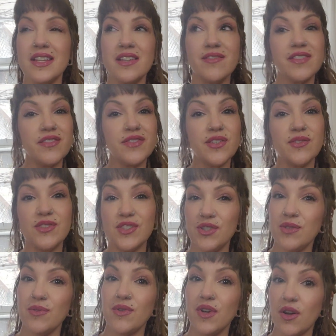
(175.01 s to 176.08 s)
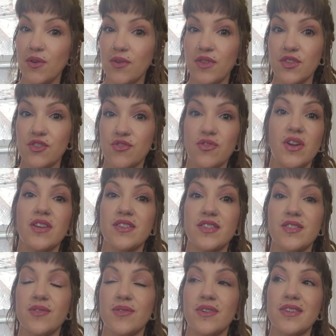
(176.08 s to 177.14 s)
Even if you do go to the
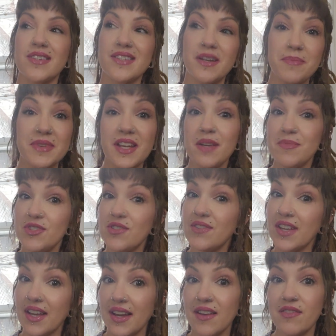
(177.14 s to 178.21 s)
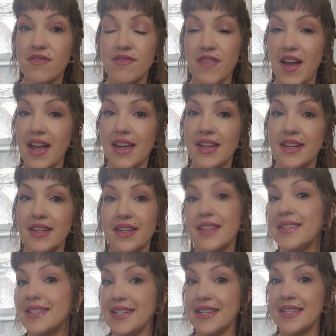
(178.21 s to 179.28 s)
drugstore, sometimes you can find a
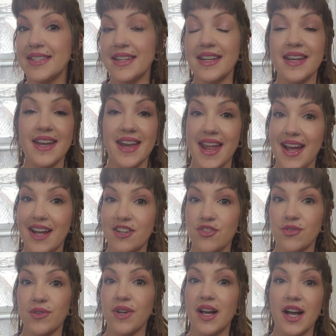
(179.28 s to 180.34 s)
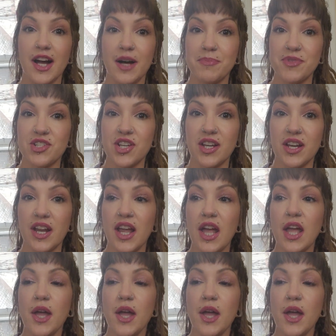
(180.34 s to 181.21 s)
decent natural option.